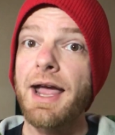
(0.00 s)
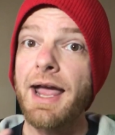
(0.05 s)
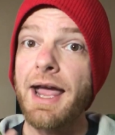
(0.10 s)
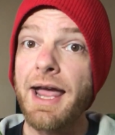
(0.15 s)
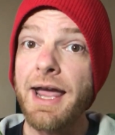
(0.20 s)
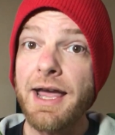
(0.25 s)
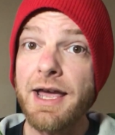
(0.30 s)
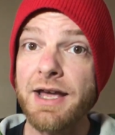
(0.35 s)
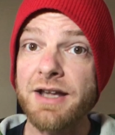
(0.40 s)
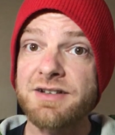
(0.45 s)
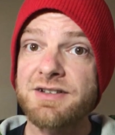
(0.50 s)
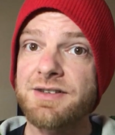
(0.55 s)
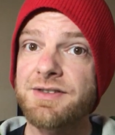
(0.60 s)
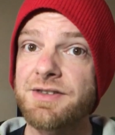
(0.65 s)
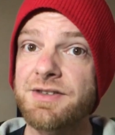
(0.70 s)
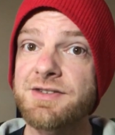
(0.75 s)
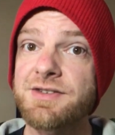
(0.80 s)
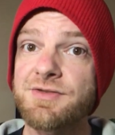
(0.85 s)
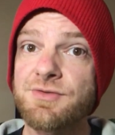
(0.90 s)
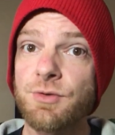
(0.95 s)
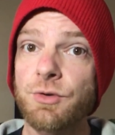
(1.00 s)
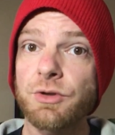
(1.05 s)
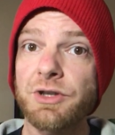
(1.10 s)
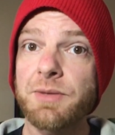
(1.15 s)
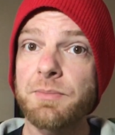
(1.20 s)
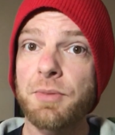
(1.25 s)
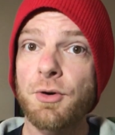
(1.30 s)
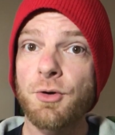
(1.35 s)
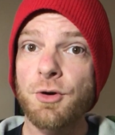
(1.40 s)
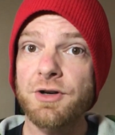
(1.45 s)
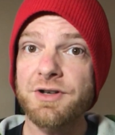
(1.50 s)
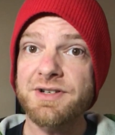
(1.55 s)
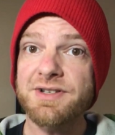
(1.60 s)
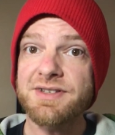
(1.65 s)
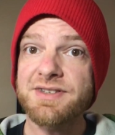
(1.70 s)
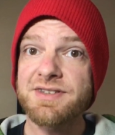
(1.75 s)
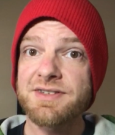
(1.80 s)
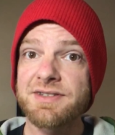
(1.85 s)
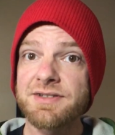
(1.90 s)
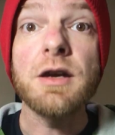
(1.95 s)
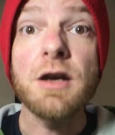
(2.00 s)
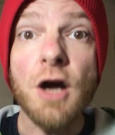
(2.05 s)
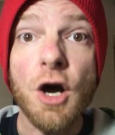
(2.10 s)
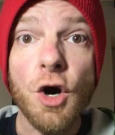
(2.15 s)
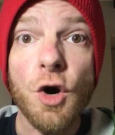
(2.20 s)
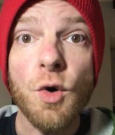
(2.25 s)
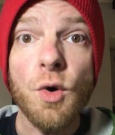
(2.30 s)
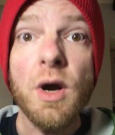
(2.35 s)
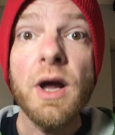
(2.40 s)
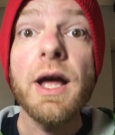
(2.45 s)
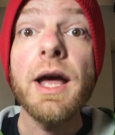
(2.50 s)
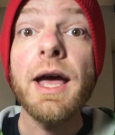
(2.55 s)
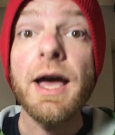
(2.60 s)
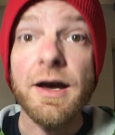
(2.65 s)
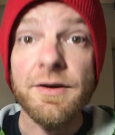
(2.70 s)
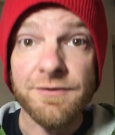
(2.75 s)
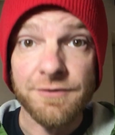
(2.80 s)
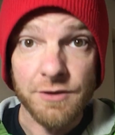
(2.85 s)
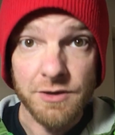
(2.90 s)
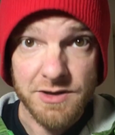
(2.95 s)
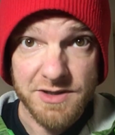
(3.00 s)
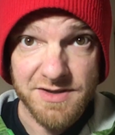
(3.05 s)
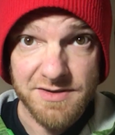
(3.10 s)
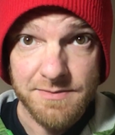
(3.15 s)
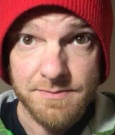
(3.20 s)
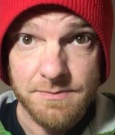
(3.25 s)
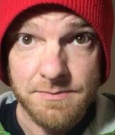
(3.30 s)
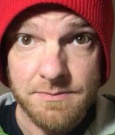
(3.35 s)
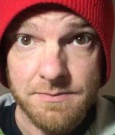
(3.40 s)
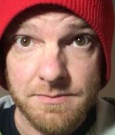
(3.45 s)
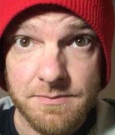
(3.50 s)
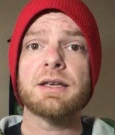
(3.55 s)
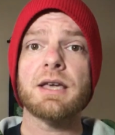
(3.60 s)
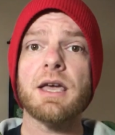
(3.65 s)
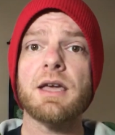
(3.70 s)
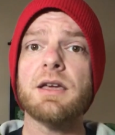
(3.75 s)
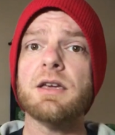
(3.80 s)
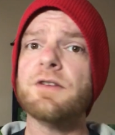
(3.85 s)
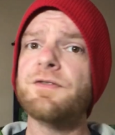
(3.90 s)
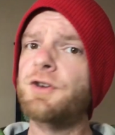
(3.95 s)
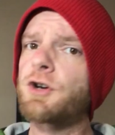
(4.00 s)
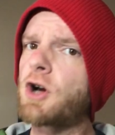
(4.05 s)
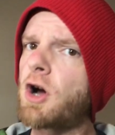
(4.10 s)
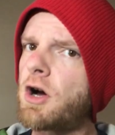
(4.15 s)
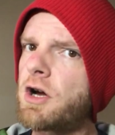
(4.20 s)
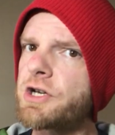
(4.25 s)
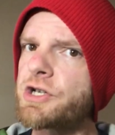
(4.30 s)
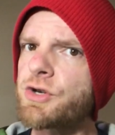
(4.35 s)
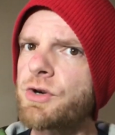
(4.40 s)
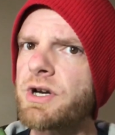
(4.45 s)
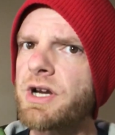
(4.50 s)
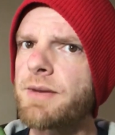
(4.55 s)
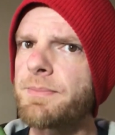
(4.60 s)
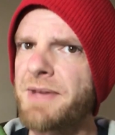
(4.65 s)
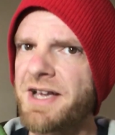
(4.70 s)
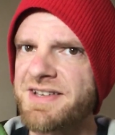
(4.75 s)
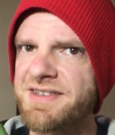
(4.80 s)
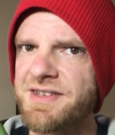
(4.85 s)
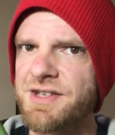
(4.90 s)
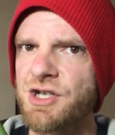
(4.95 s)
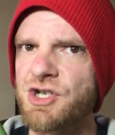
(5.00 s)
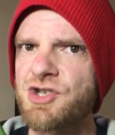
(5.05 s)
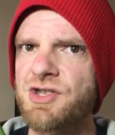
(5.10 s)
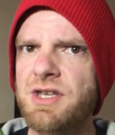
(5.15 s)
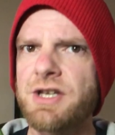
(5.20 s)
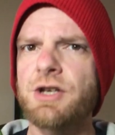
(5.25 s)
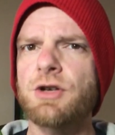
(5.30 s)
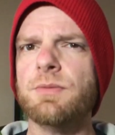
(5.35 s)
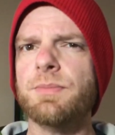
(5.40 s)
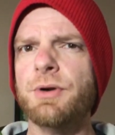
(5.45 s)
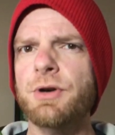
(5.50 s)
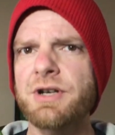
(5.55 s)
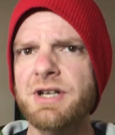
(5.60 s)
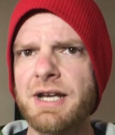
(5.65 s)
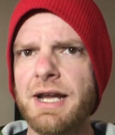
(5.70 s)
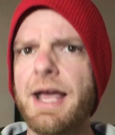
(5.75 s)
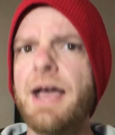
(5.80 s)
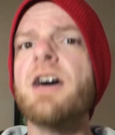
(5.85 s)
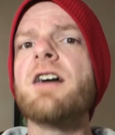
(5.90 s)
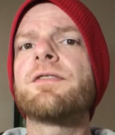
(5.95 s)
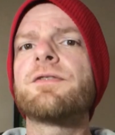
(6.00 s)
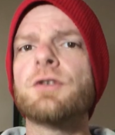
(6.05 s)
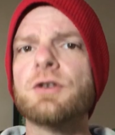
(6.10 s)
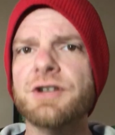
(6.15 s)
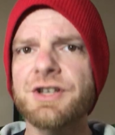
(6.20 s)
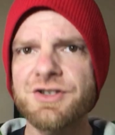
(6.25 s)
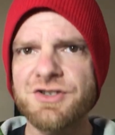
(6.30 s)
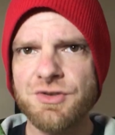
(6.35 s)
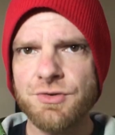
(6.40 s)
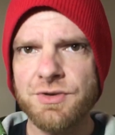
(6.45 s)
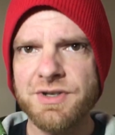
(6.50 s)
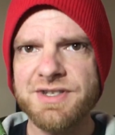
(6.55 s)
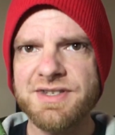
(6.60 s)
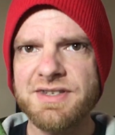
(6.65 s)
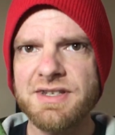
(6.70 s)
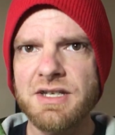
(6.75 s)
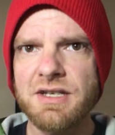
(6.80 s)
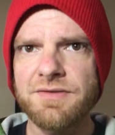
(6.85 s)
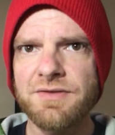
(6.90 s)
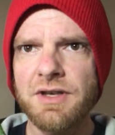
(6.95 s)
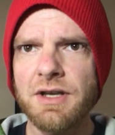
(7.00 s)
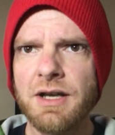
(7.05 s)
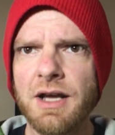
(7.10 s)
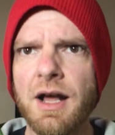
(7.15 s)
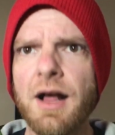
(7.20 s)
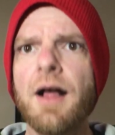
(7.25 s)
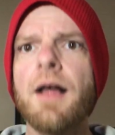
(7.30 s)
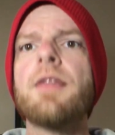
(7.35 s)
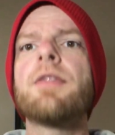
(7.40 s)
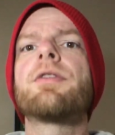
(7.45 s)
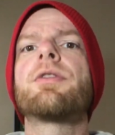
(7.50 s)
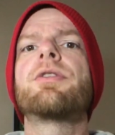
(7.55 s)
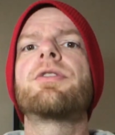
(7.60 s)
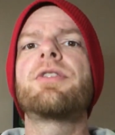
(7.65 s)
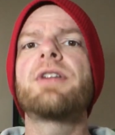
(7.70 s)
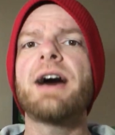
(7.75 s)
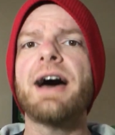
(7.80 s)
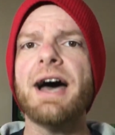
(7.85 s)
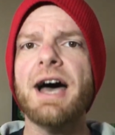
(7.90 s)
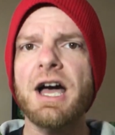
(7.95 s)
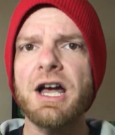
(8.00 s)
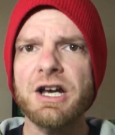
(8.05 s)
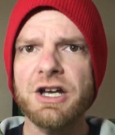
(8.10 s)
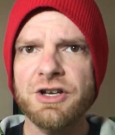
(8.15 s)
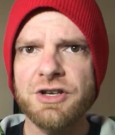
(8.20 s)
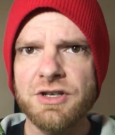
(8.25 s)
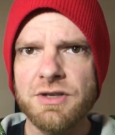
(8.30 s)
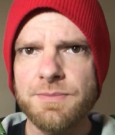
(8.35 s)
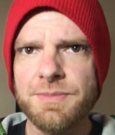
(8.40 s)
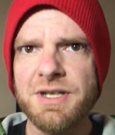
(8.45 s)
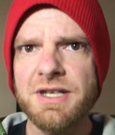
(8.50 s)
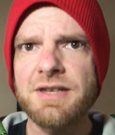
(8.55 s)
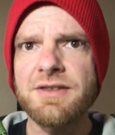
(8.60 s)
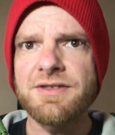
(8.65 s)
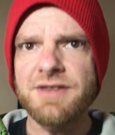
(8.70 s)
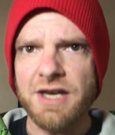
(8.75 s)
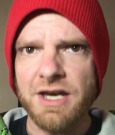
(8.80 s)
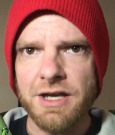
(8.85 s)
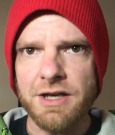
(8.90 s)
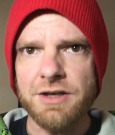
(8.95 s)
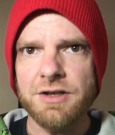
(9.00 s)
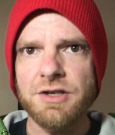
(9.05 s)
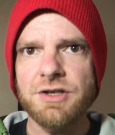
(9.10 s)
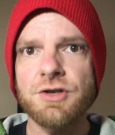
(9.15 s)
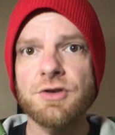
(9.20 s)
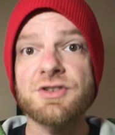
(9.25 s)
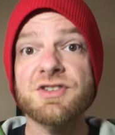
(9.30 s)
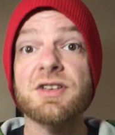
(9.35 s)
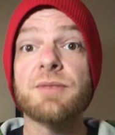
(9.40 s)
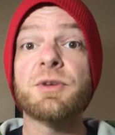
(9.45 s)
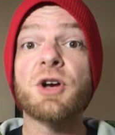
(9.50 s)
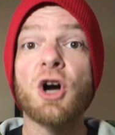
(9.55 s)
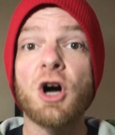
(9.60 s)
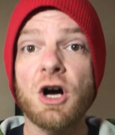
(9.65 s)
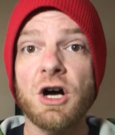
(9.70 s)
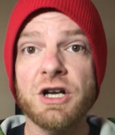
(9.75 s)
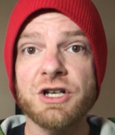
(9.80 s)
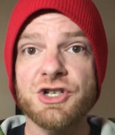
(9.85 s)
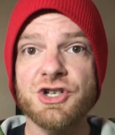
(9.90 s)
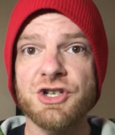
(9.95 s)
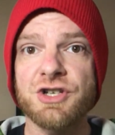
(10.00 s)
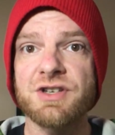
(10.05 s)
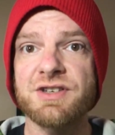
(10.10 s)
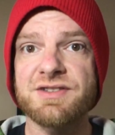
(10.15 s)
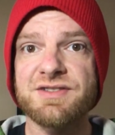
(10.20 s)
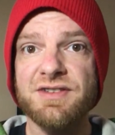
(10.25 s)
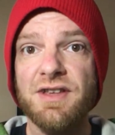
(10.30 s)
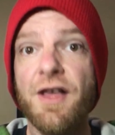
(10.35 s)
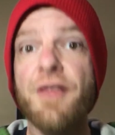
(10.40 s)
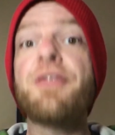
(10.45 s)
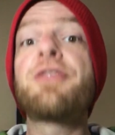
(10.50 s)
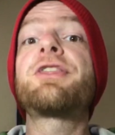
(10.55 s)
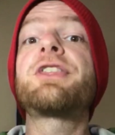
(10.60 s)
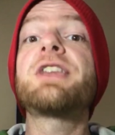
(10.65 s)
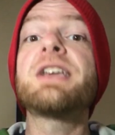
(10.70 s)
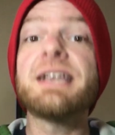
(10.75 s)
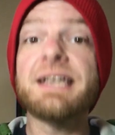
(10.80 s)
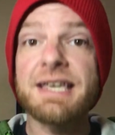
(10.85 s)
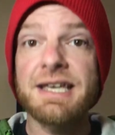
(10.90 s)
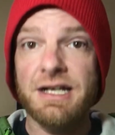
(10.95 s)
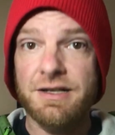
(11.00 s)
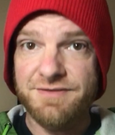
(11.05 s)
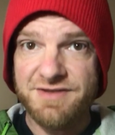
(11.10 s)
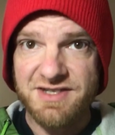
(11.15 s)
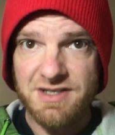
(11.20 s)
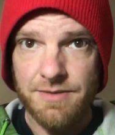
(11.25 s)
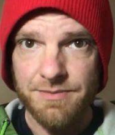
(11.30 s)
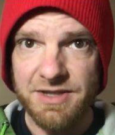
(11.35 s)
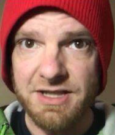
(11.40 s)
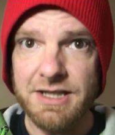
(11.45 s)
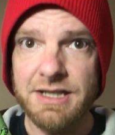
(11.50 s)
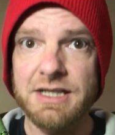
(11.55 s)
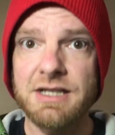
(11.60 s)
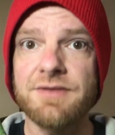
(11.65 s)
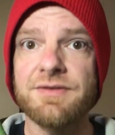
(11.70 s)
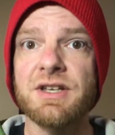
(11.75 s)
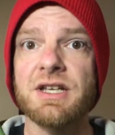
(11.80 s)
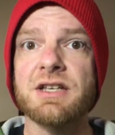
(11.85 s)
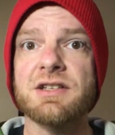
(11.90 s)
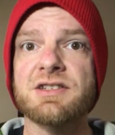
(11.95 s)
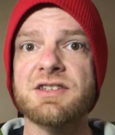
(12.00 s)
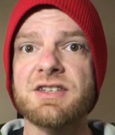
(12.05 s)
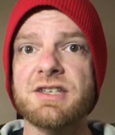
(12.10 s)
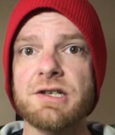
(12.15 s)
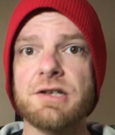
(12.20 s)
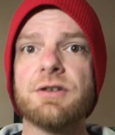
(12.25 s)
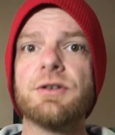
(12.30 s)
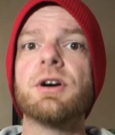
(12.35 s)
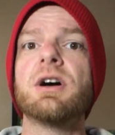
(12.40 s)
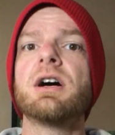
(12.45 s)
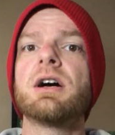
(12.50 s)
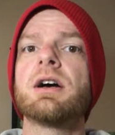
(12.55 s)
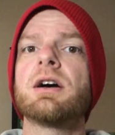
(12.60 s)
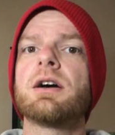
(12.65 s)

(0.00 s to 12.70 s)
And this is really important, no effort. Okay, if you're conjuring a message that you're putting effort into receiving, that could be then your subconscious thinking of something, giving it to you.